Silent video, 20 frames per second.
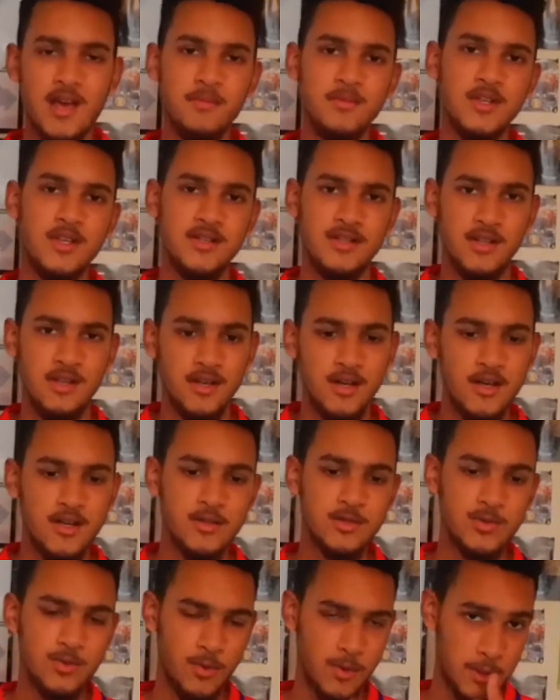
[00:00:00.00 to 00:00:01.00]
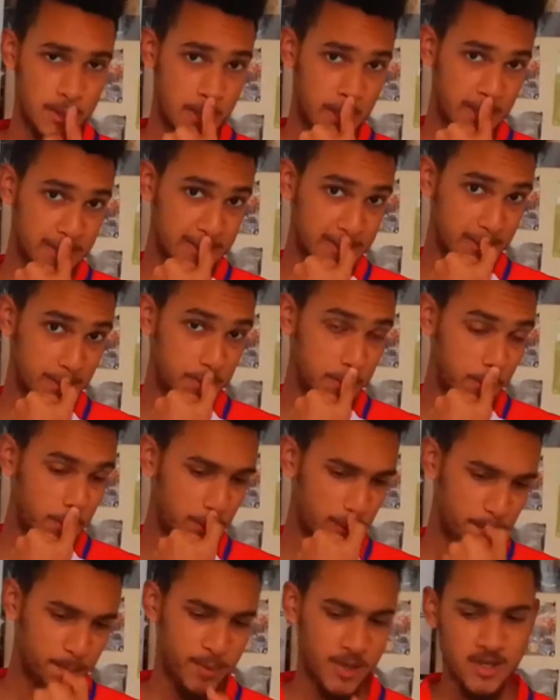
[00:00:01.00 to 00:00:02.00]
has learned to accustom
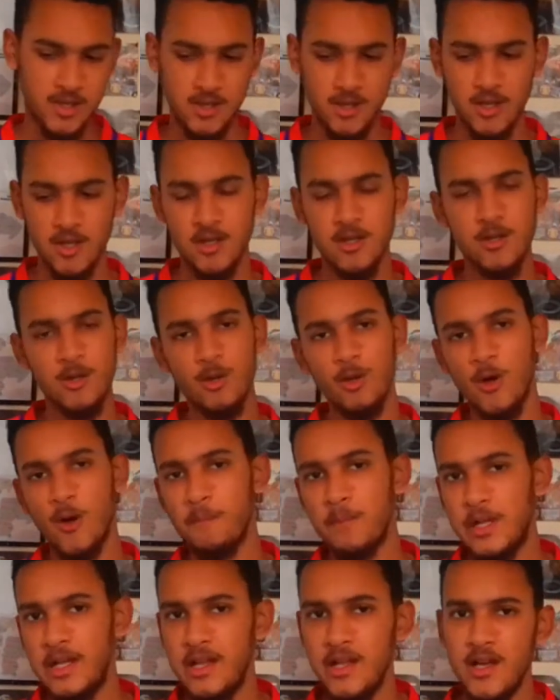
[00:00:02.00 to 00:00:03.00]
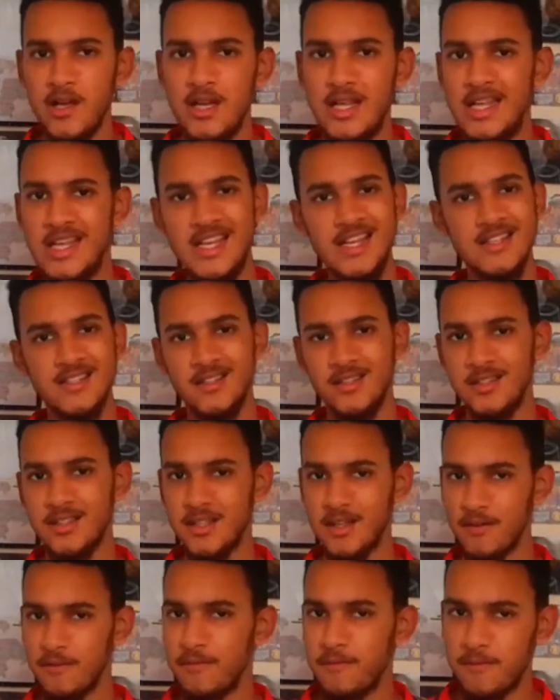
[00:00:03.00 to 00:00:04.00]
to it, but Jurgen Klopp clearly isn't
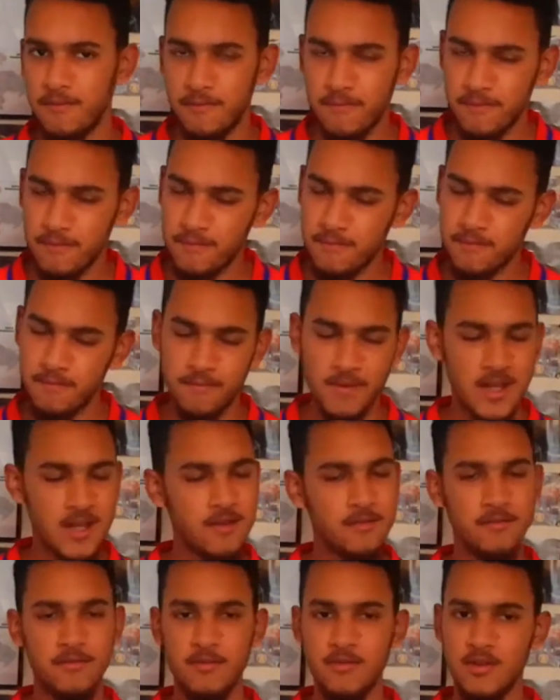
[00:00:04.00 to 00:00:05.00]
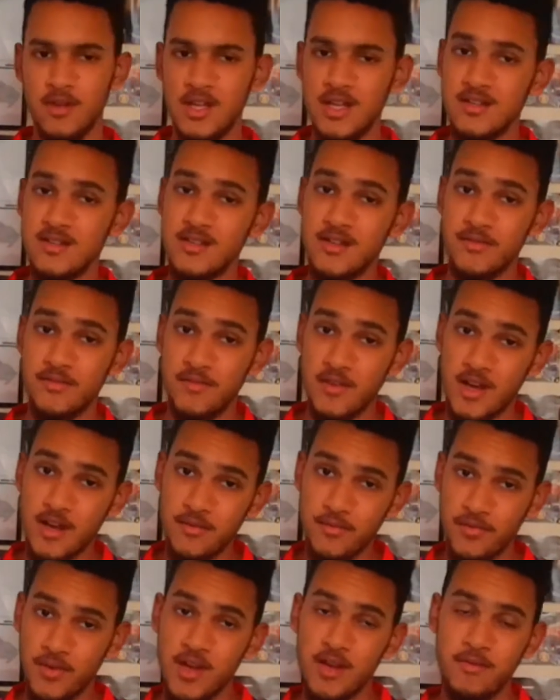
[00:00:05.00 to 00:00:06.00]
a
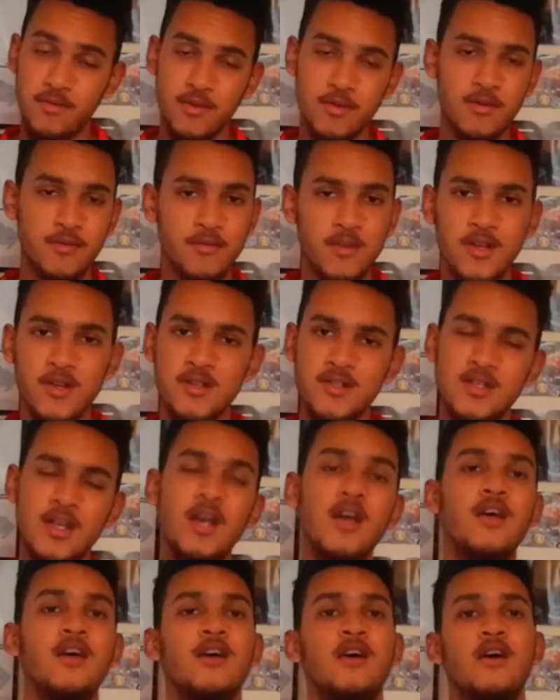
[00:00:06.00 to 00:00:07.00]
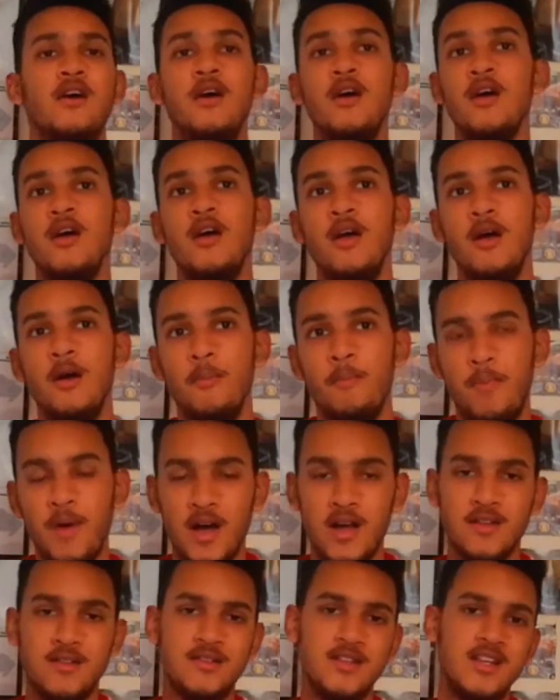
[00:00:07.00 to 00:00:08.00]
fan favorite of this.
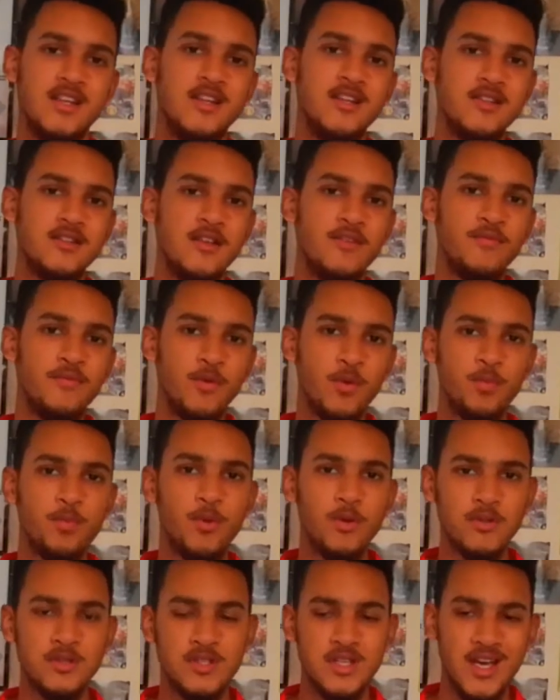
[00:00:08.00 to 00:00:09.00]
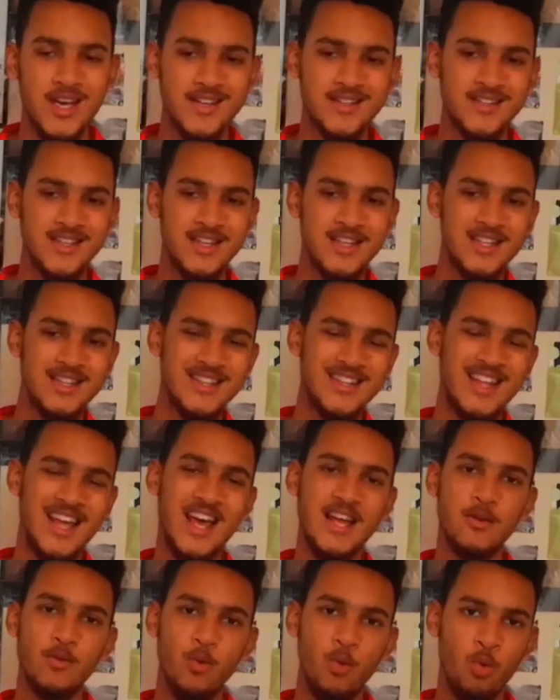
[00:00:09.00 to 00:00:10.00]
But it is a football tactic
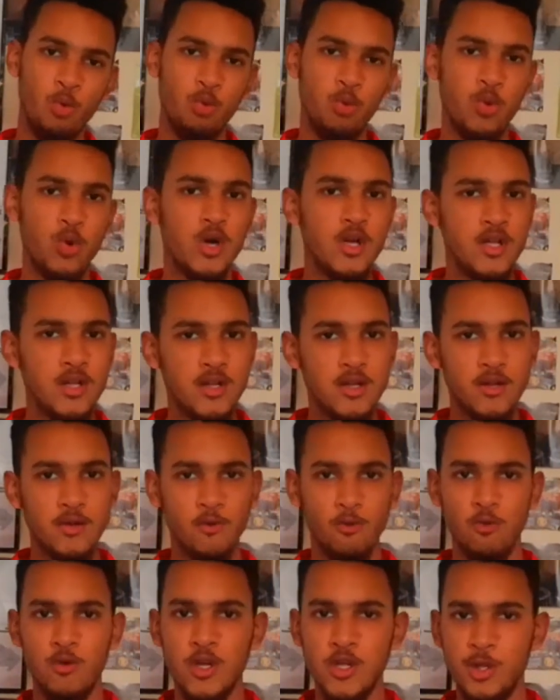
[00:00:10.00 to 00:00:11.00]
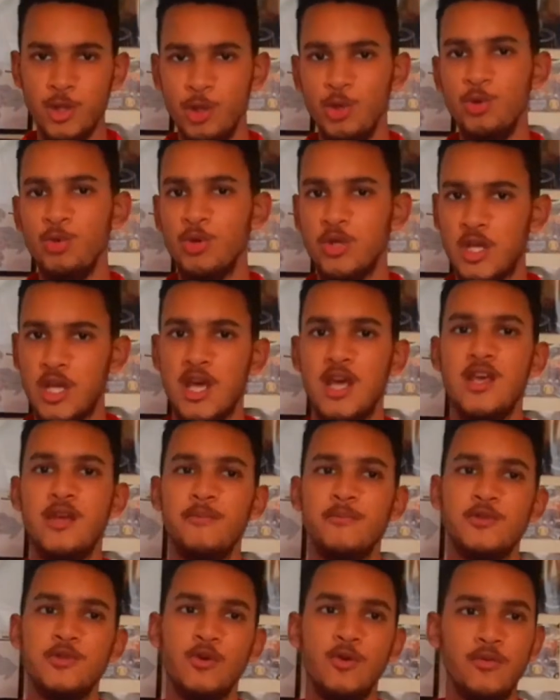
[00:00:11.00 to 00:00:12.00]
that will win you
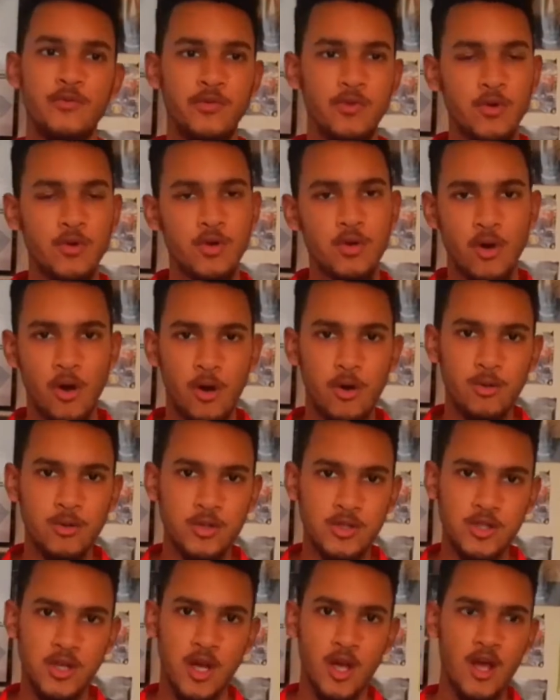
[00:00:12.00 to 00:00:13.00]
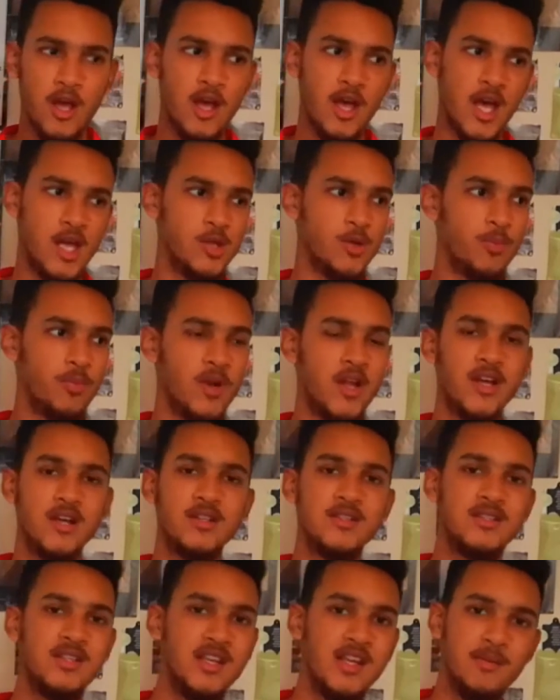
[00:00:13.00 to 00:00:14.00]
games. So if you're a coach and you're playing
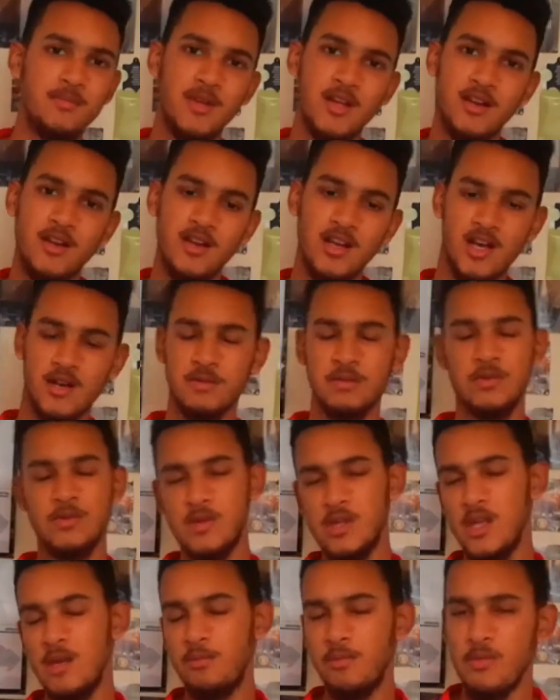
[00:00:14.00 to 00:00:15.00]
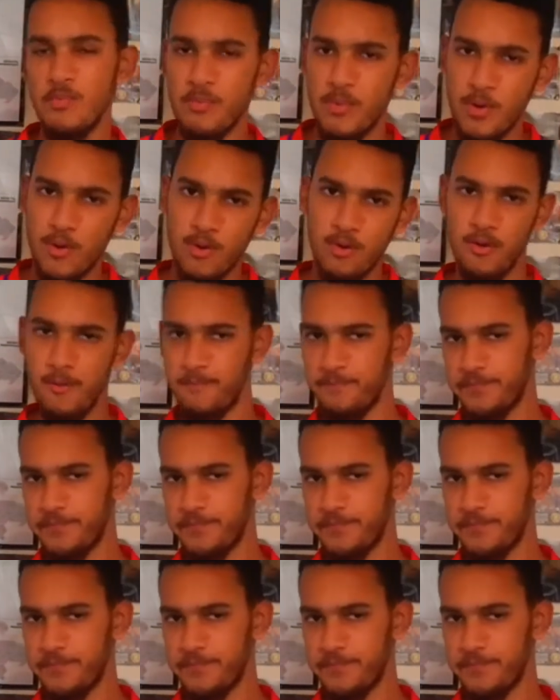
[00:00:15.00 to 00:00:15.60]
a team that allows to keep the ball,